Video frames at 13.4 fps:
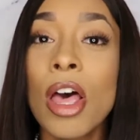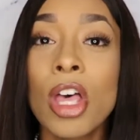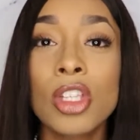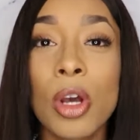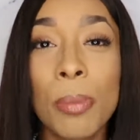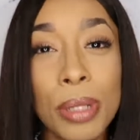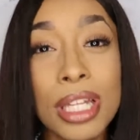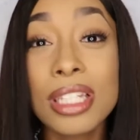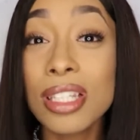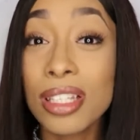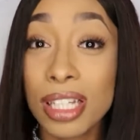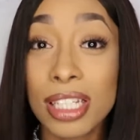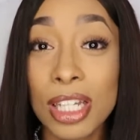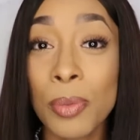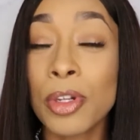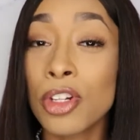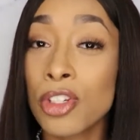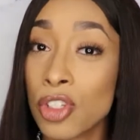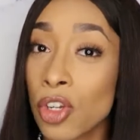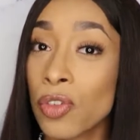So please listen when
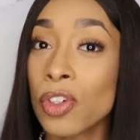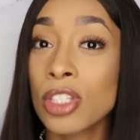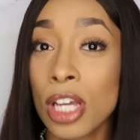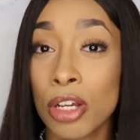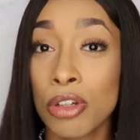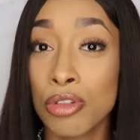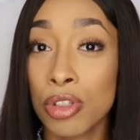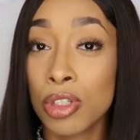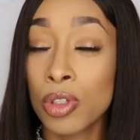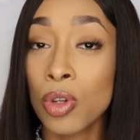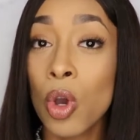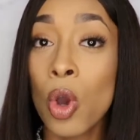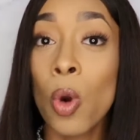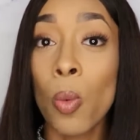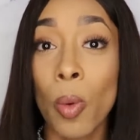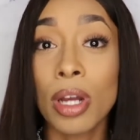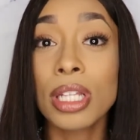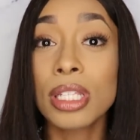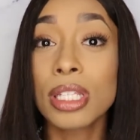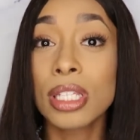your server tells you
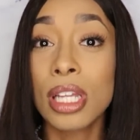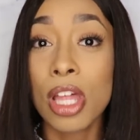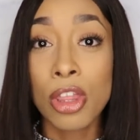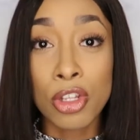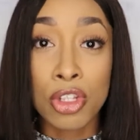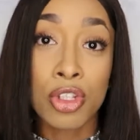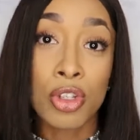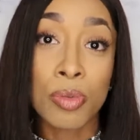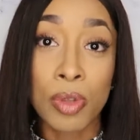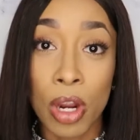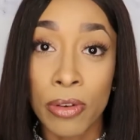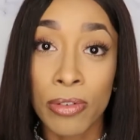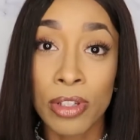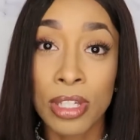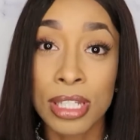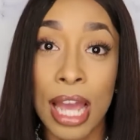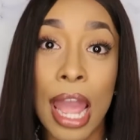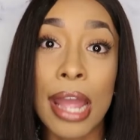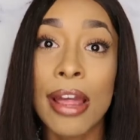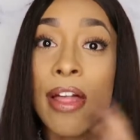what the soups are for the
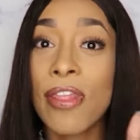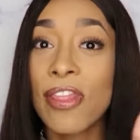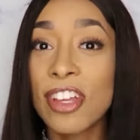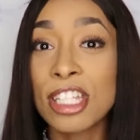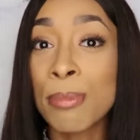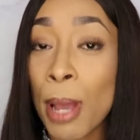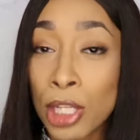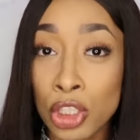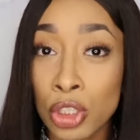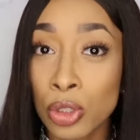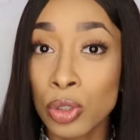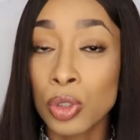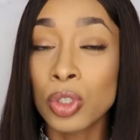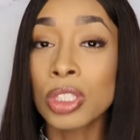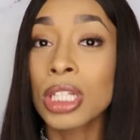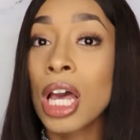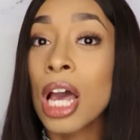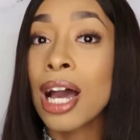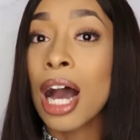day, the specials,